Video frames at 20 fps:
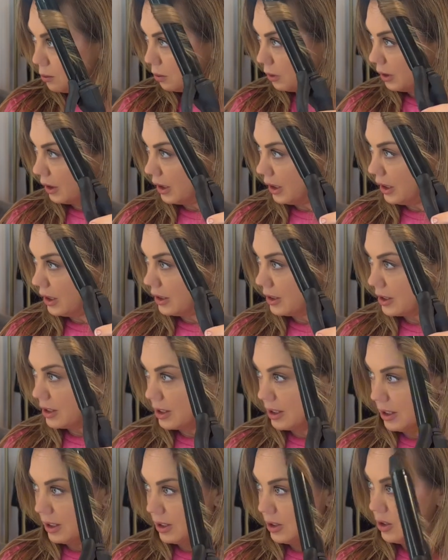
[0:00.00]

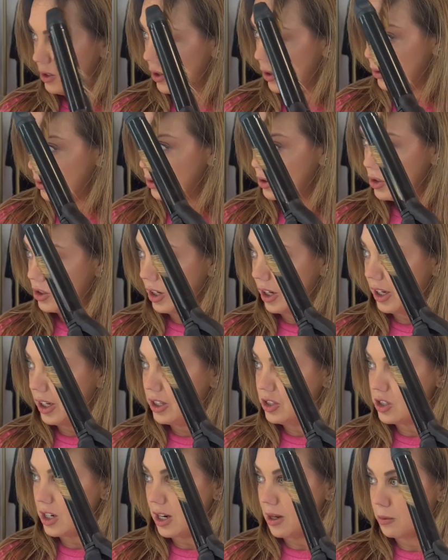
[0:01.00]
please don't
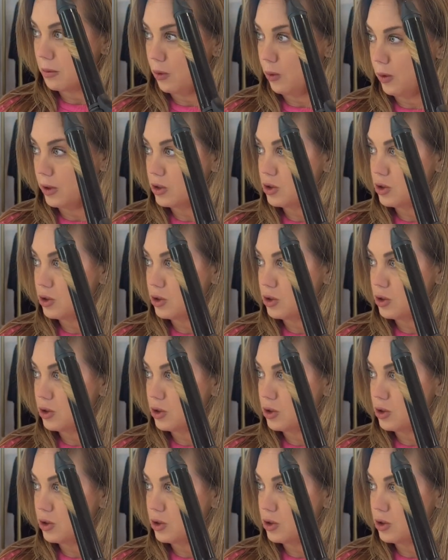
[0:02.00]
judge. And I'm going